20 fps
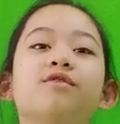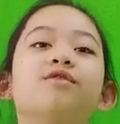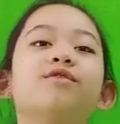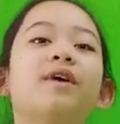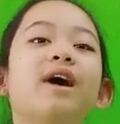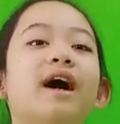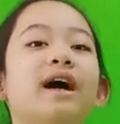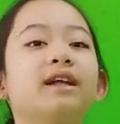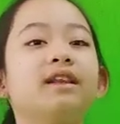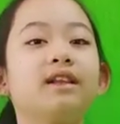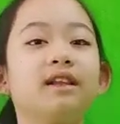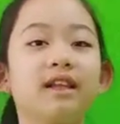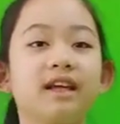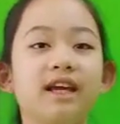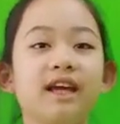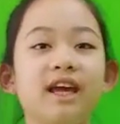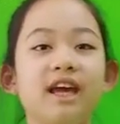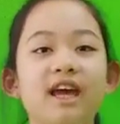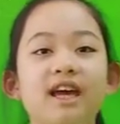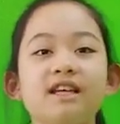
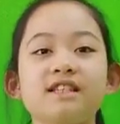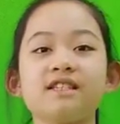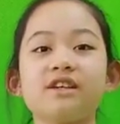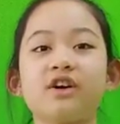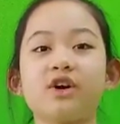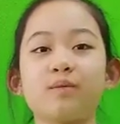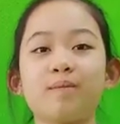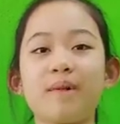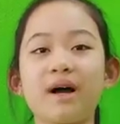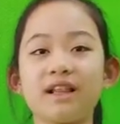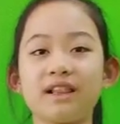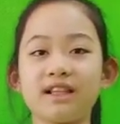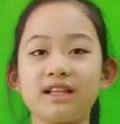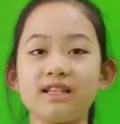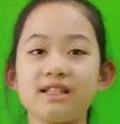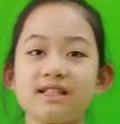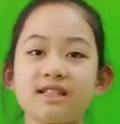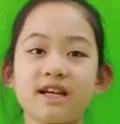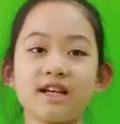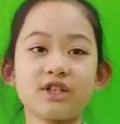Finally is
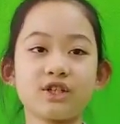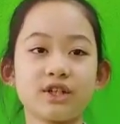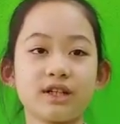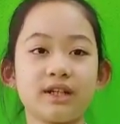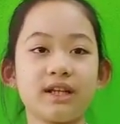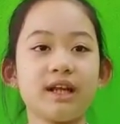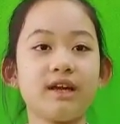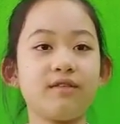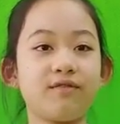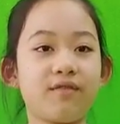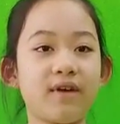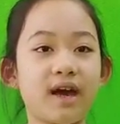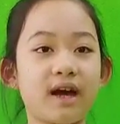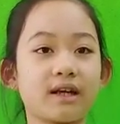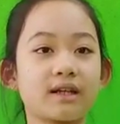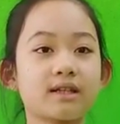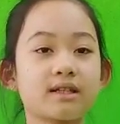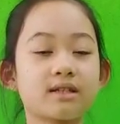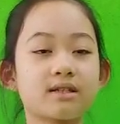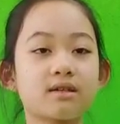urbanization
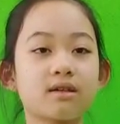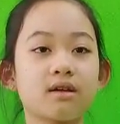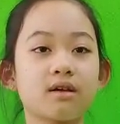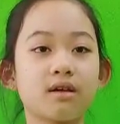effects.